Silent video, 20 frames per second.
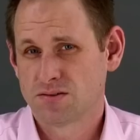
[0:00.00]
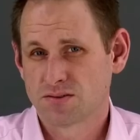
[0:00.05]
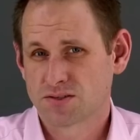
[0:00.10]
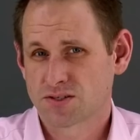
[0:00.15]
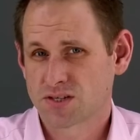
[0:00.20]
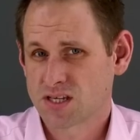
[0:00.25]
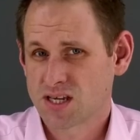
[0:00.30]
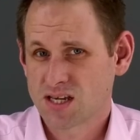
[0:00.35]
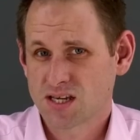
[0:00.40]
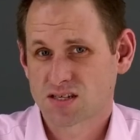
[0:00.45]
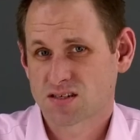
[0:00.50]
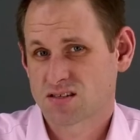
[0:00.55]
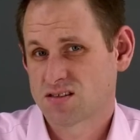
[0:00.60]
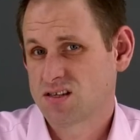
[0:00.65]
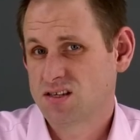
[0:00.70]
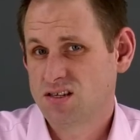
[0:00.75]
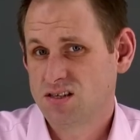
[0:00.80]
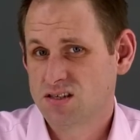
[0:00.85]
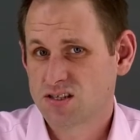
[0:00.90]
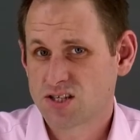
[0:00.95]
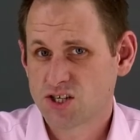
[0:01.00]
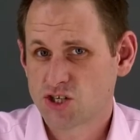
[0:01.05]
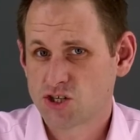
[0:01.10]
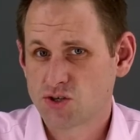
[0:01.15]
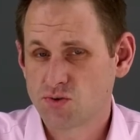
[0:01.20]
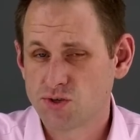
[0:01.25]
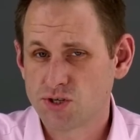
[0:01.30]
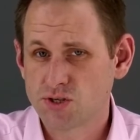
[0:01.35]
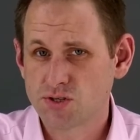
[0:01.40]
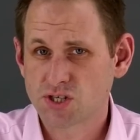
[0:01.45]
So yes, the
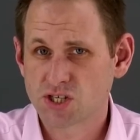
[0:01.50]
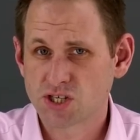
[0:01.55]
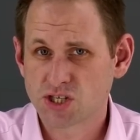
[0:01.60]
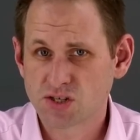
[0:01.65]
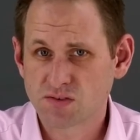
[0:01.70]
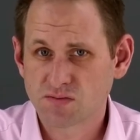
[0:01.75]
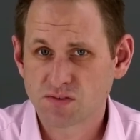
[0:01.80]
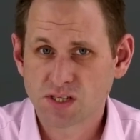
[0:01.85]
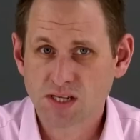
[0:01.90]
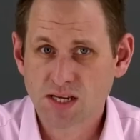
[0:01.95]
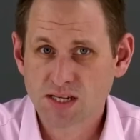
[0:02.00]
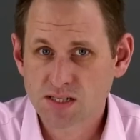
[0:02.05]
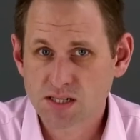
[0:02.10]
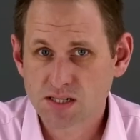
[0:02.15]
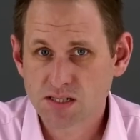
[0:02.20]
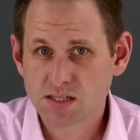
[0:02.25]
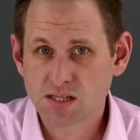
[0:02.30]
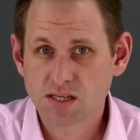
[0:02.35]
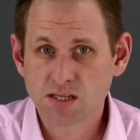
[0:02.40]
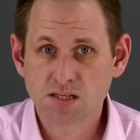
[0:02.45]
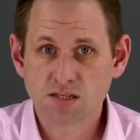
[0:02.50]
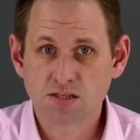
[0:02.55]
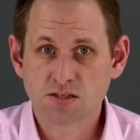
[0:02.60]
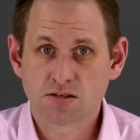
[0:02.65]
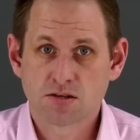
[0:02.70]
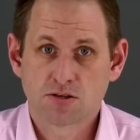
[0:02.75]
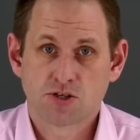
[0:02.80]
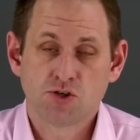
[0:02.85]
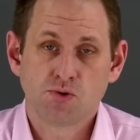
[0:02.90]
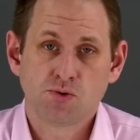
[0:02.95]
additional usage of the SSD
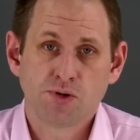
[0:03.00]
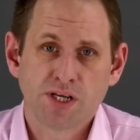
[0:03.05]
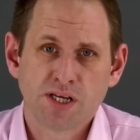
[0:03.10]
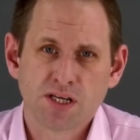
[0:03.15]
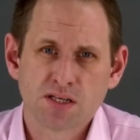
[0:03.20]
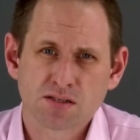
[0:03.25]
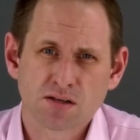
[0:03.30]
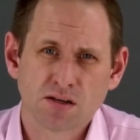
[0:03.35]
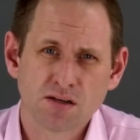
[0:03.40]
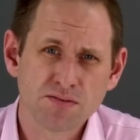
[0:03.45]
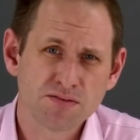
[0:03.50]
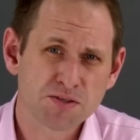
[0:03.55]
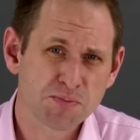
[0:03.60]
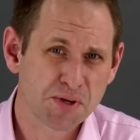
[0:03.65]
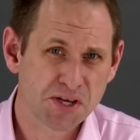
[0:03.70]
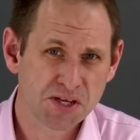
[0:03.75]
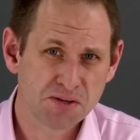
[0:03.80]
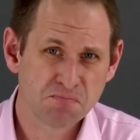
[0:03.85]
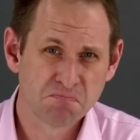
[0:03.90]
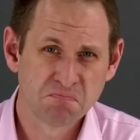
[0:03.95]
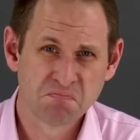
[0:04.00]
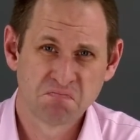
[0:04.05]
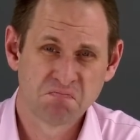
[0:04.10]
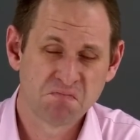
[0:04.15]
is shortening its lifespan.